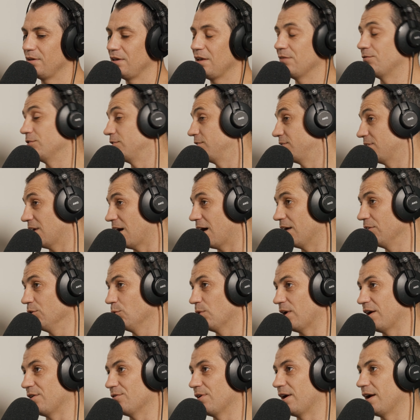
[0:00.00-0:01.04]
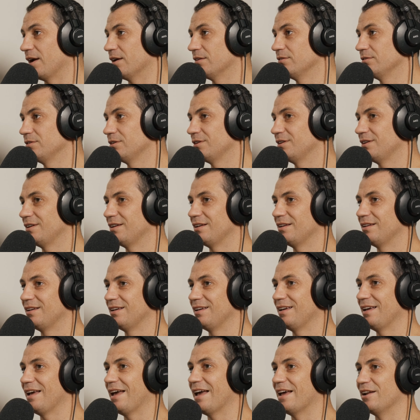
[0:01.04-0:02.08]
If it's the other way around,
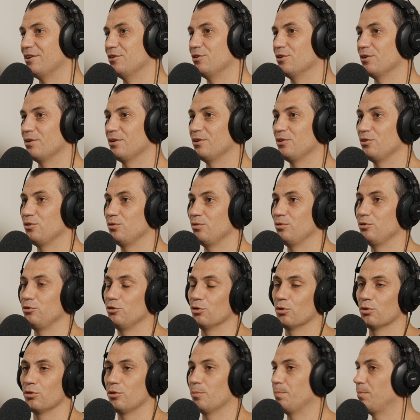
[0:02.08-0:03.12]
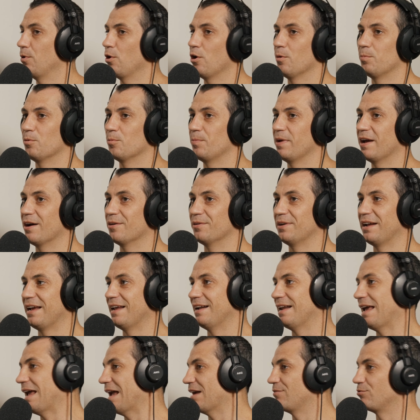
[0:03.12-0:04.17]
and you're the purple belt
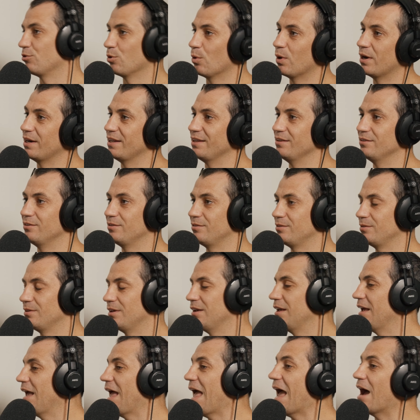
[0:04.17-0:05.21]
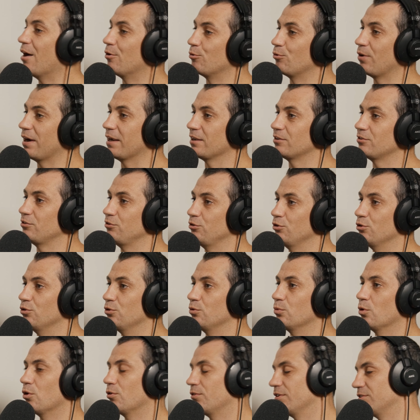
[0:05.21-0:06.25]
and everyone is outranks
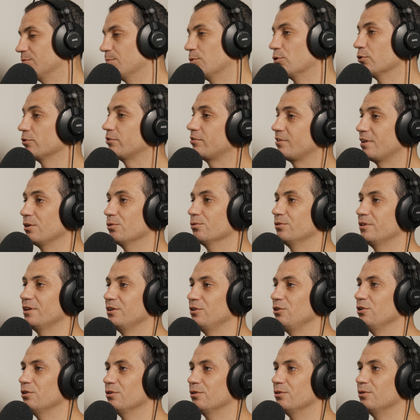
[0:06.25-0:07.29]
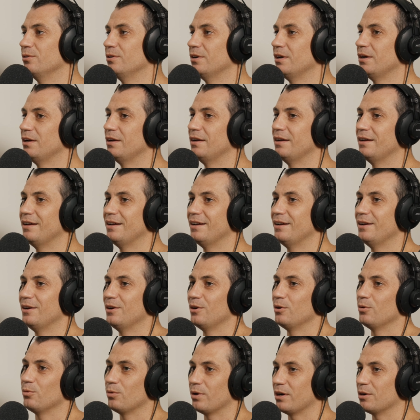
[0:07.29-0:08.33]
you or is more skilled than you,
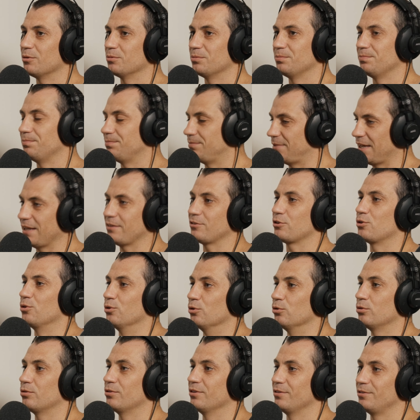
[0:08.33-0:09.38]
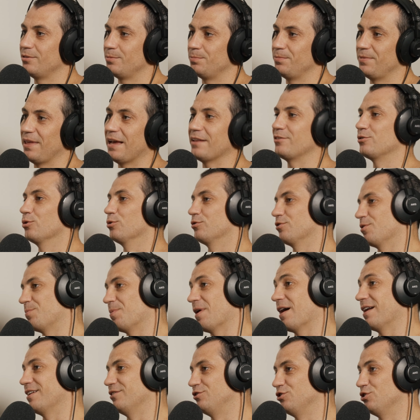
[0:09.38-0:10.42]
well, that's cool because that's also
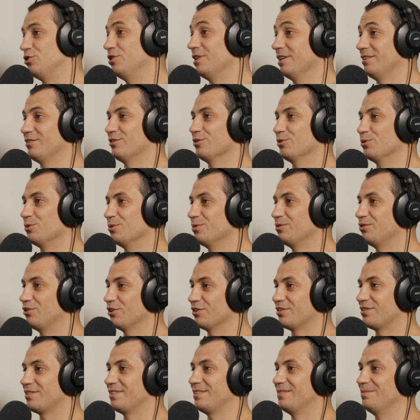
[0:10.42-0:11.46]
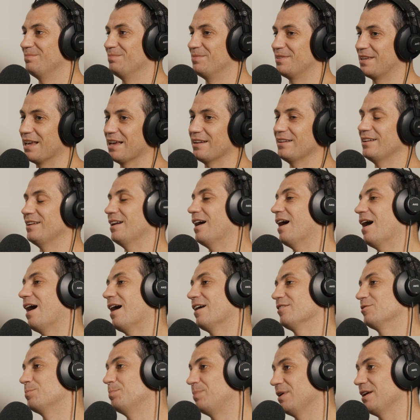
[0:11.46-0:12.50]
part of jiu-jitsu. just getting an
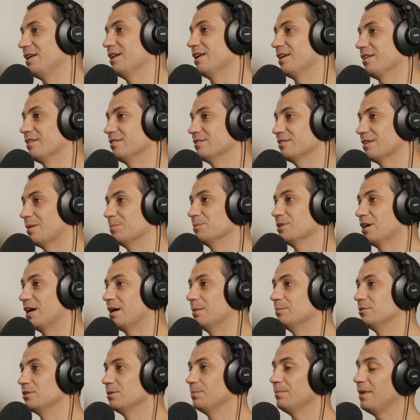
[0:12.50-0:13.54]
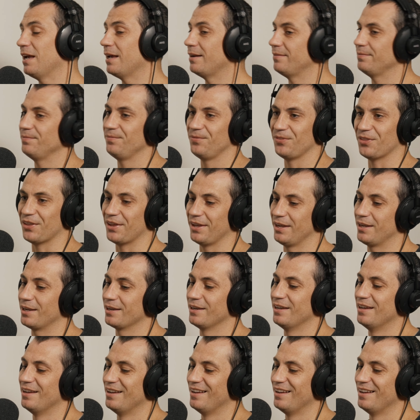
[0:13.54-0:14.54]
ass beating sometimes. Yeah. Men, like,